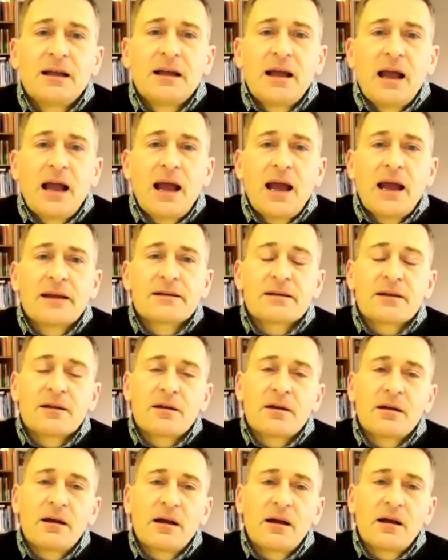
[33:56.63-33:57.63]
and
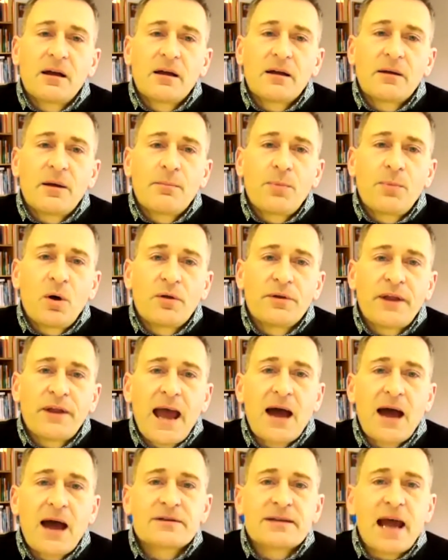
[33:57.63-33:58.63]
ponder
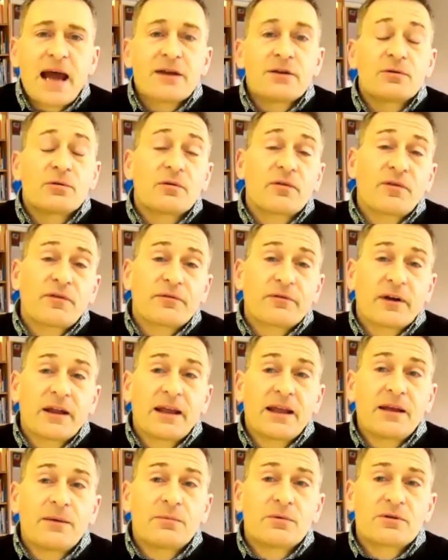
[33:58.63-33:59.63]
how Daniel
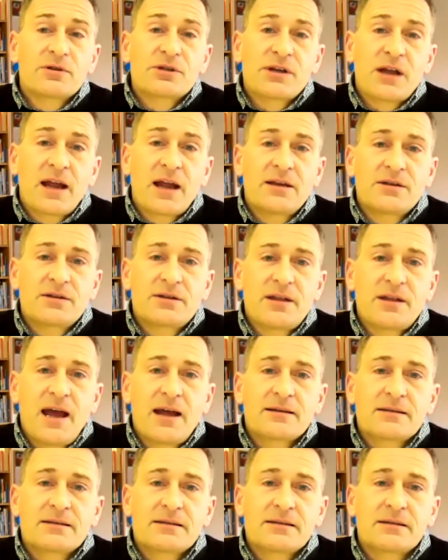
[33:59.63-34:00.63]
3 will change that.
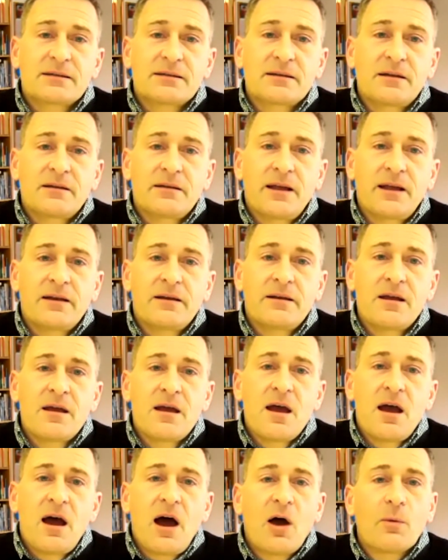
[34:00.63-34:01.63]
And then
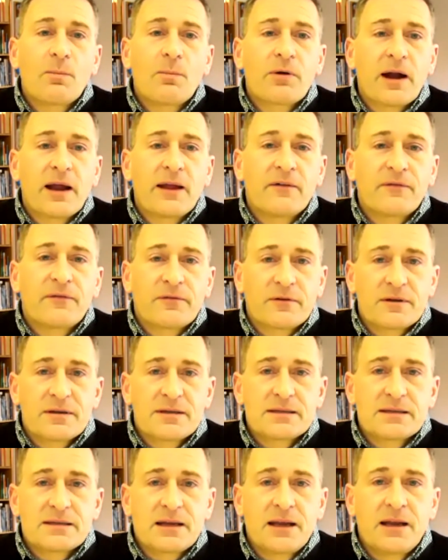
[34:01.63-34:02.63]
I'll pray for
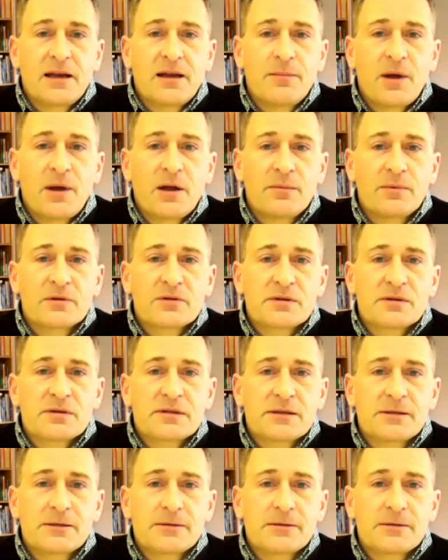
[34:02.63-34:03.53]
us in a moment or two.